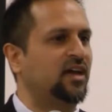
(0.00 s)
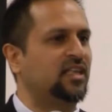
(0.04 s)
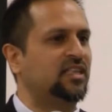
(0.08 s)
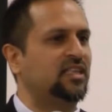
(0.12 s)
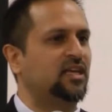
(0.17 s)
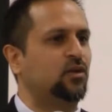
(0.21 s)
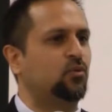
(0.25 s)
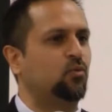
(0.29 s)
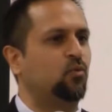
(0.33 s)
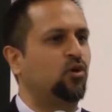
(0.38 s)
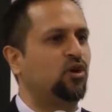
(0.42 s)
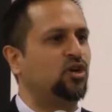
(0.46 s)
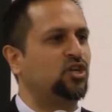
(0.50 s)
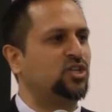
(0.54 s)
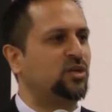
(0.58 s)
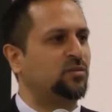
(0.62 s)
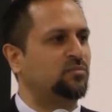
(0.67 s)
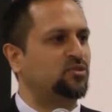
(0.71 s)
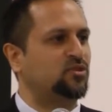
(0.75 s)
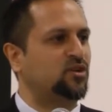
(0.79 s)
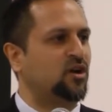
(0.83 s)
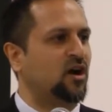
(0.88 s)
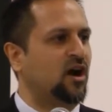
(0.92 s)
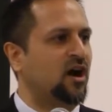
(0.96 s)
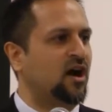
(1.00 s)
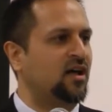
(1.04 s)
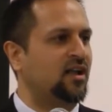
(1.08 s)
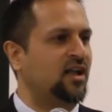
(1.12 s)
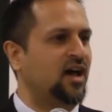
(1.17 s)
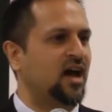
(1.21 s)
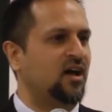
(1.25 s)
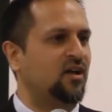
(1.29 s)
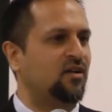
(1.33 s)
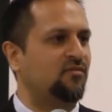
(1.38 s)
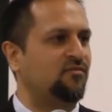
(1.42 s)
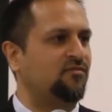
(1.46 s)
that worships God
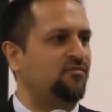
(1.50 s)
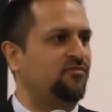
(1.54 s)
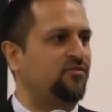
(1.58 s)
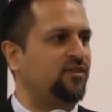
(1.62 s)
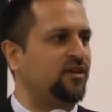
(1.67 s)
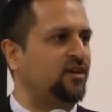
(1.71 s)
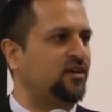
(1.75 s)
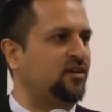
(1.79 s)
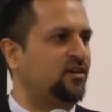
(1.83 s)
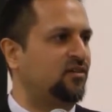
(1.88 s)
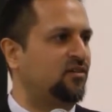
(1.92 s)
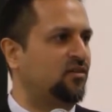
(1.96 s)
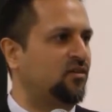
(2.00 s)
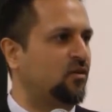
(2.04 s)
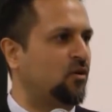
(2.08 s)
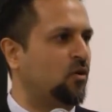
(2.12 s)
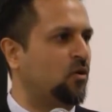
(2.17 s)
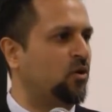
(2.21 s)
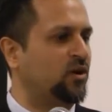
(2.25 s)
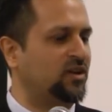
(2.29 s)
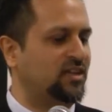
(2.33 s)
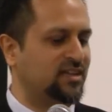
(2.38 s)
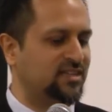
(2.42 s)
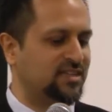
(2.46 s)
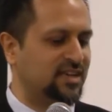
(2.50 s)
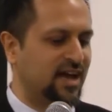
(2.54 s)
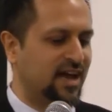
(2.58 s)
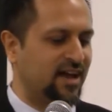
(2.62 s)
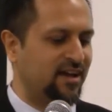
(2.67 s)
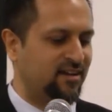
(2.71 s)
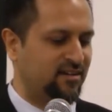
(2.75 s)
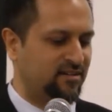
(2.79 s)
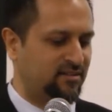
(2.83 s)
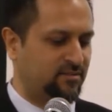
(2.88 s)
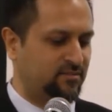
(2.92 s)
out of fear or desire.